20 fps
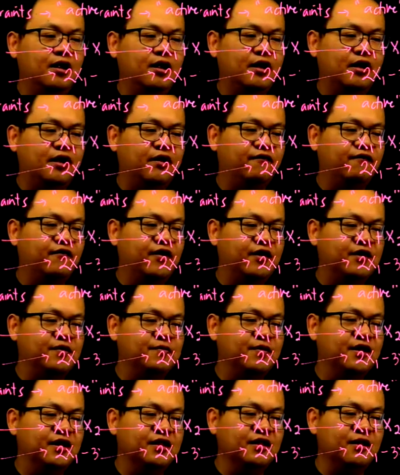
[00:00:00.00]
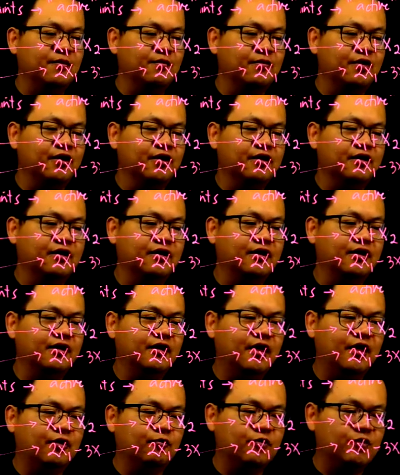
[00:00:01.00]
a very big number,
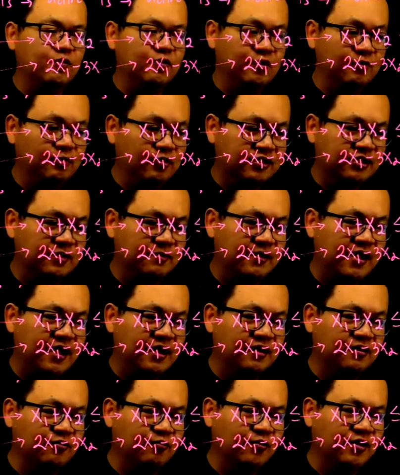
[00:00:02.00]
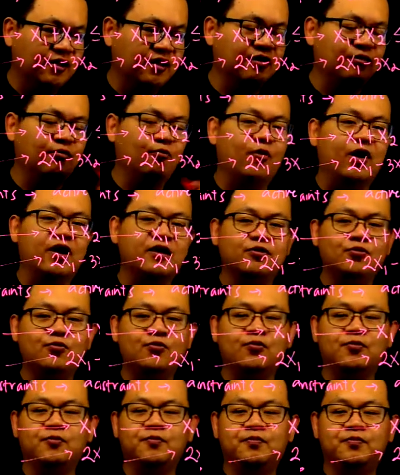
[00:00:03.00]
and we will multiply it with
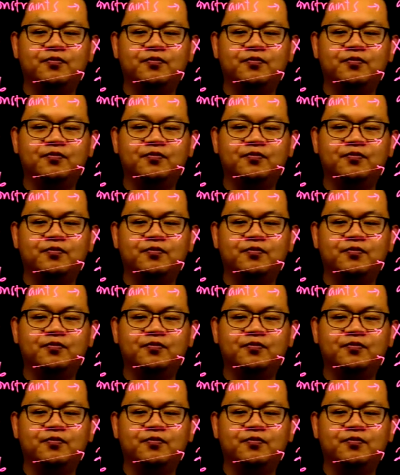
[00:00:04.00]
y2.